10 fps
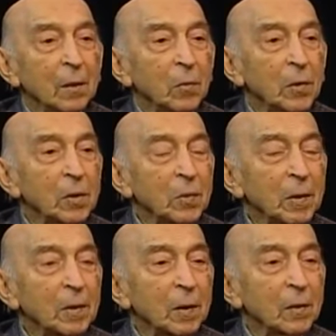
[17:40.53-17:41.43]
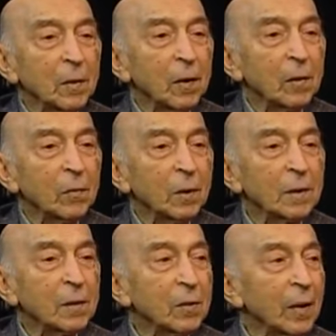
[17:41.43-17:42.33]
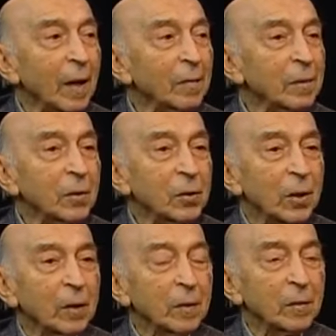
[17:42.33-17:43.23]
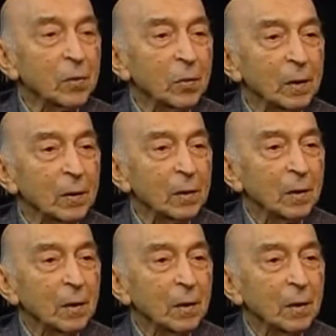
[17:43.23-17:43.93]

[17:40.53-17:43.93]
most Swedes are tall. What is the average height of Swedes?